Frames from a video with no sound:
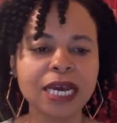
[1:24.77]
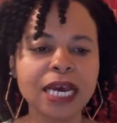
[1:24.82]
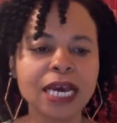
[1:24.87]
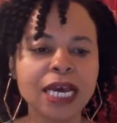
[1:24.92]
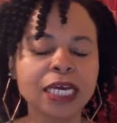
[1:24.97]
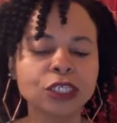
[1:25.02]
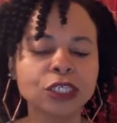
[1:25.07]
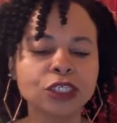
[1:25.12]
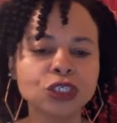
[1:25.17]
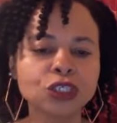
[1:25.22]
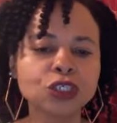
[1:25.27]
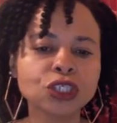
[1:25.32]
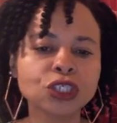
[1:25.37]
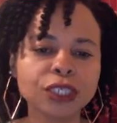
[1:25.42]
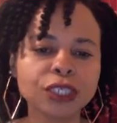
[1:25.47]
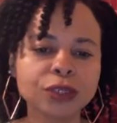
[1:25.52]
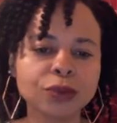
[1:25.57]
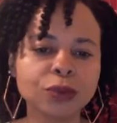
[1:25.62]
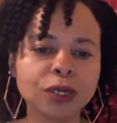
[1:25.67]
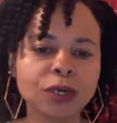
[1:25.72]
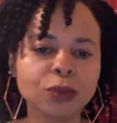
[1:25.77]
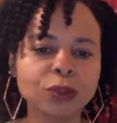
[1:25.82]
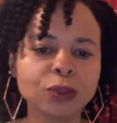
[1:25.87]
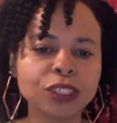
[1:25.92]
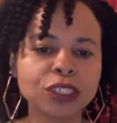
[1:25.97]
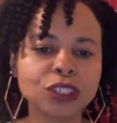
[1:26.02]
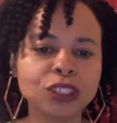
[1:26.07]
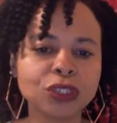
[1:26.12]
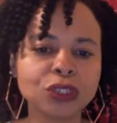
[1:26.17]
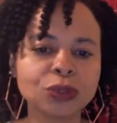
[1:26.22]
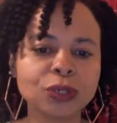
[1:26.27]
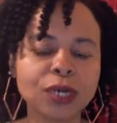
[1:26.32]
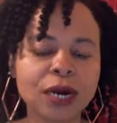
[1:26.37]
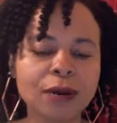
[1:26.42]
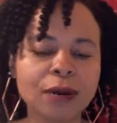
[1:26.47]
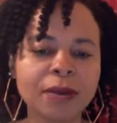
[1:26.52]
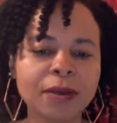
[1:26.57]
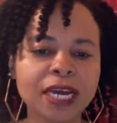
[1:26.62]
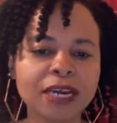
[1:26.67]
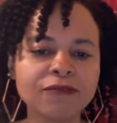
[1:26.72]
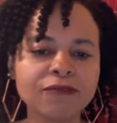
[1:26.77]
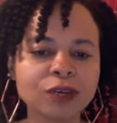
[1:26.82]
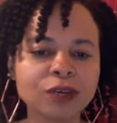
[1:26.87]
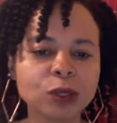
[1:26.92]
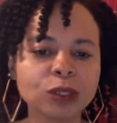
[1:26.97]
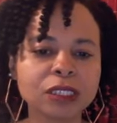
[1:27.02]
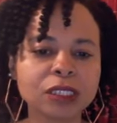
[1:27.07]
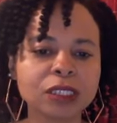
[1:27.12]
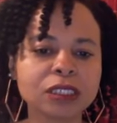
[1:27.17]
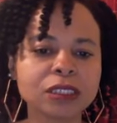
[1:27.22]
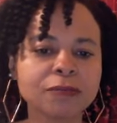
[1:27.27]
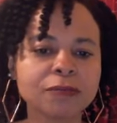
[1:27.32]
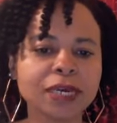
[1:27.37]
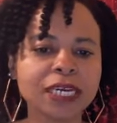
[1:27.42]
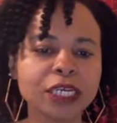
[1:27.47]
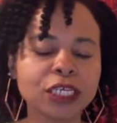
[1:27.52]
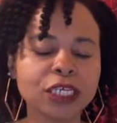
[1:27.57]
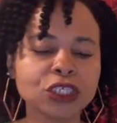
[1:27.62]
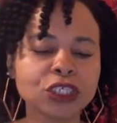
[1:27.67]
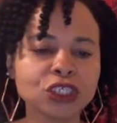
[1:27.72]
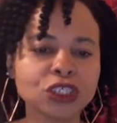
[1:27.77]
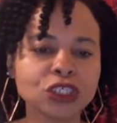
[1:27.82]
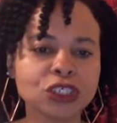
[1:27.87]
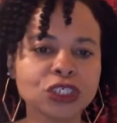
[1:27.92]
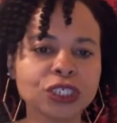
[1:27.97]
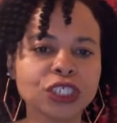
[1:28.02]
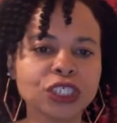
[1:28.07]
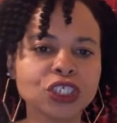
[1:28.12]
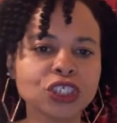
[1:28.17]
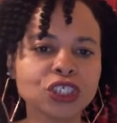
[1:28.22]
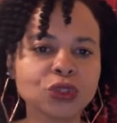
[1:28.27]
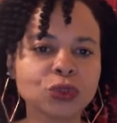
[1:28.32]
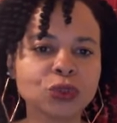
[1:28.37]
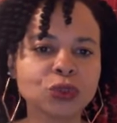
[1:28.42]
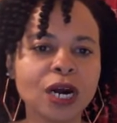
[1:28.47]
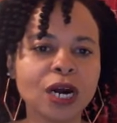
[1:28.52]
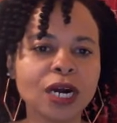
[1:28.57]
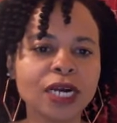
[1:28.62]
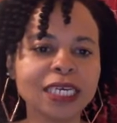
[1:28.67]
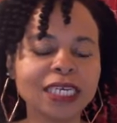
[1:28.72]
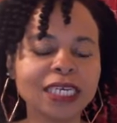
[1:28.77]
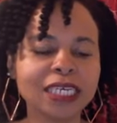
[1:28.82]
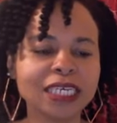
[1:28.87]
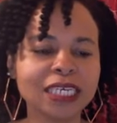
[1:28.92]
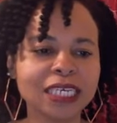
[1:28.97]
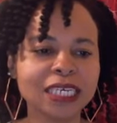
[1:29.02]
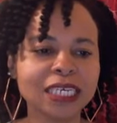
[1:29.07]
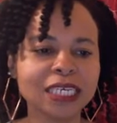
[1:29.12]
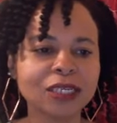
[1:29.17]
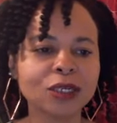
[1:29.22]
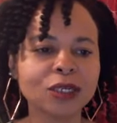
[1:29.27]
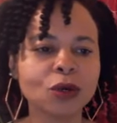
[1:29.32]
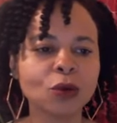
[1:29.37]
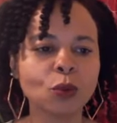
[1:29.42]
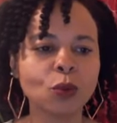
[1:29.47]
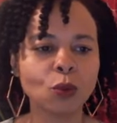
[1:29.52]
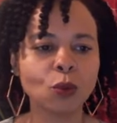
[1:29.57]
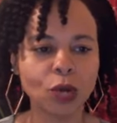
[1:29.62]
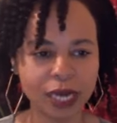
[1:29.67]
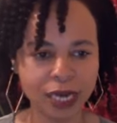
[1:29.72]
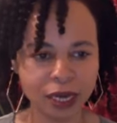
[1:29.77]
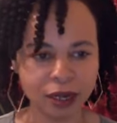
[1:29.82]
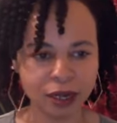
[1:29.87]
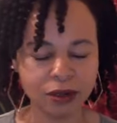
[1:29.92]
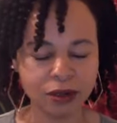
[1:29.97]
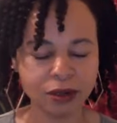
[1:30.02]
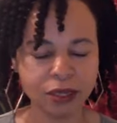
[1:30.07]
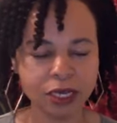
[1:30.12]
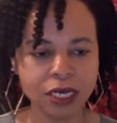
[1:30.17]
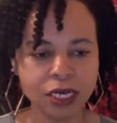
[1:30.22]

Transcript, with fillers: And usually, what we do, our main focus is making sure that you are eating well.